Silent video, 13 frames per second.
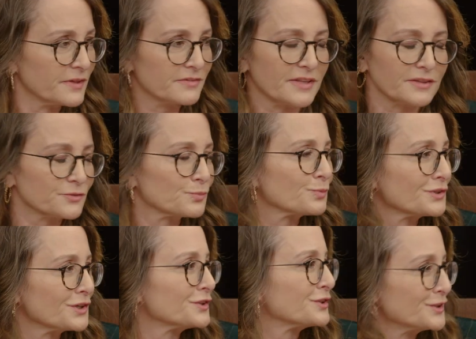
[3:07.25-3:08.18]
because that's
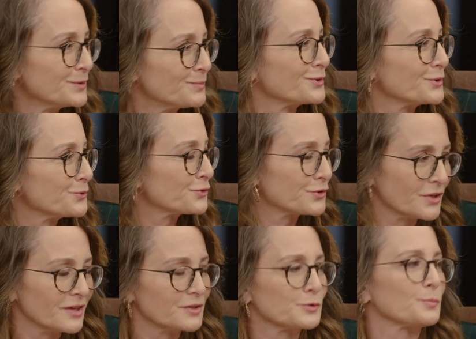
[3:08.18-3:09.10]
what a good producer
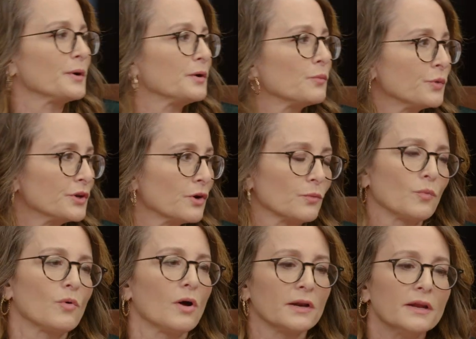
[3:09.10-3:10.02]
does, but we don't
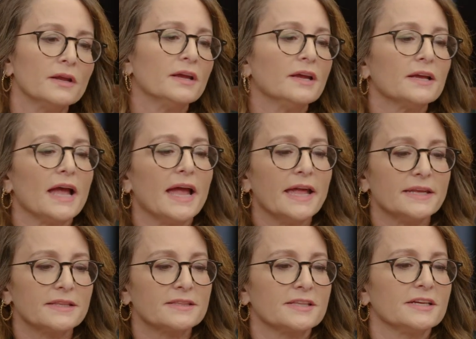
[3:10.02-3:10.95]
want
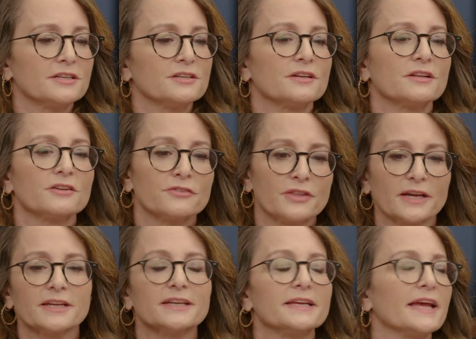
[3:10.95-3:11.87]
anything
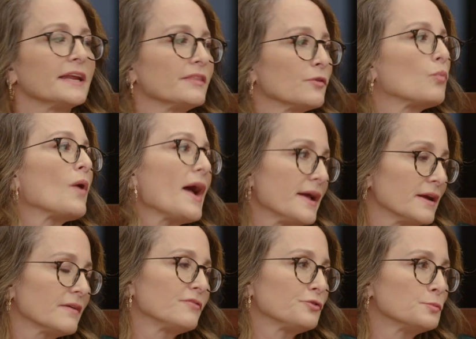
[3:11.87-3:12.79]
that can get in the
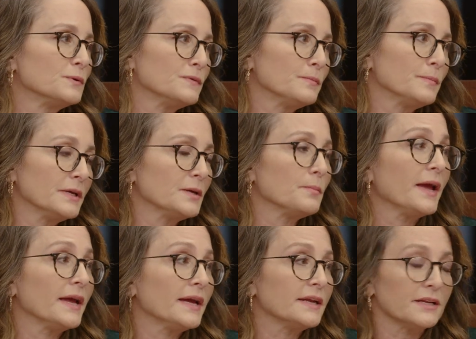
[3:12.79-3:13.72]
way of this movie being
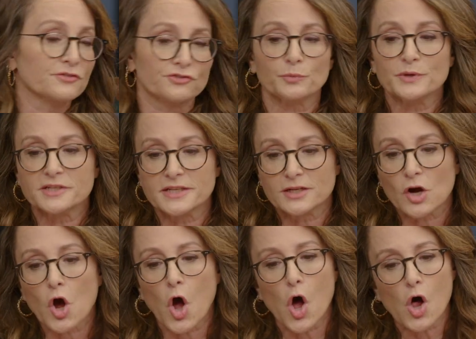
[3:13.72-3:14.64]
made. And so we did
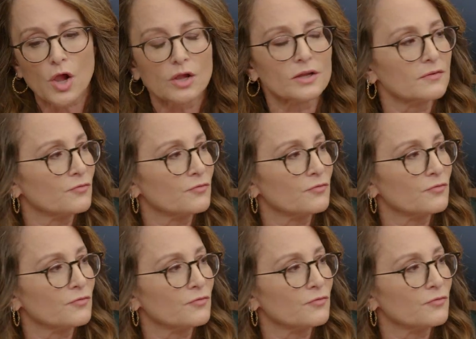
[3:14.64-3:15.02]
all